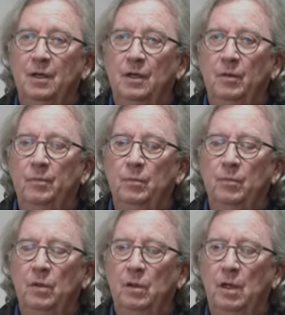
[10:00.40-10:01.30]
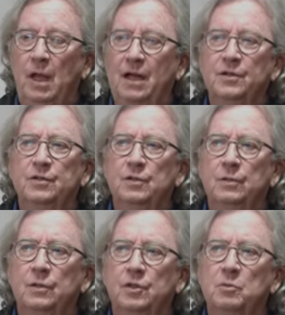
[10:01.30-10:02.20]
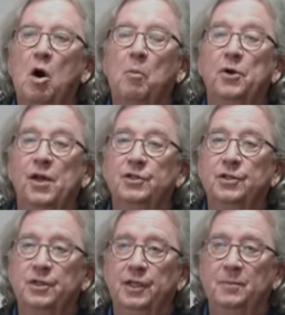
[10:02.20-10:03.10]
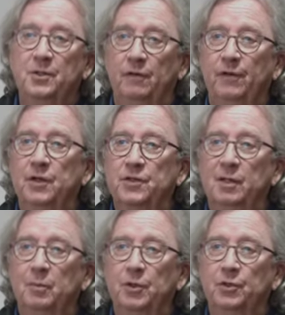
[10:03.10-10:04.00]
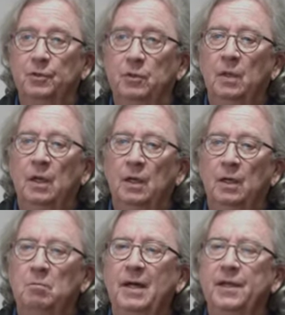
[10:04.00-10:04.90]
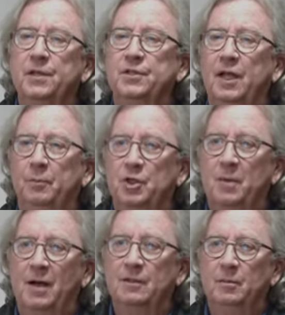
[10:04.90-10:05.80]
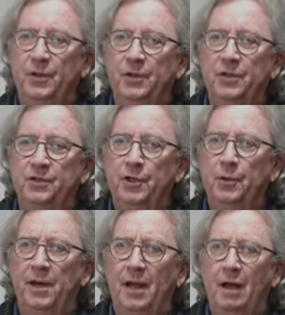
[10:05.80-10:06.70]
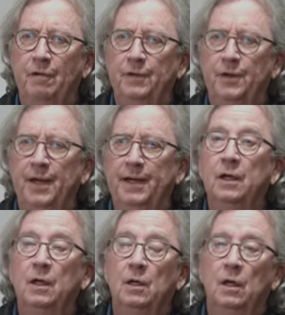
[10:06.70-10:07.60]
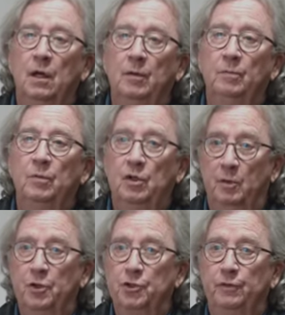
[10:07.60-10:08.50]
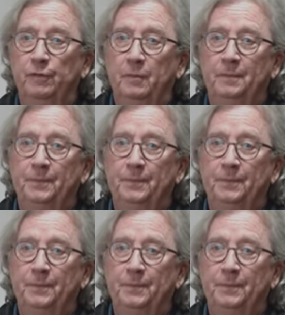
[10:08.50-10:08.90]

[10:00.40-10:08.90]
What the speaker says: as small production teams that are very similar to many of the same responsibilities that you would have in a commercial film.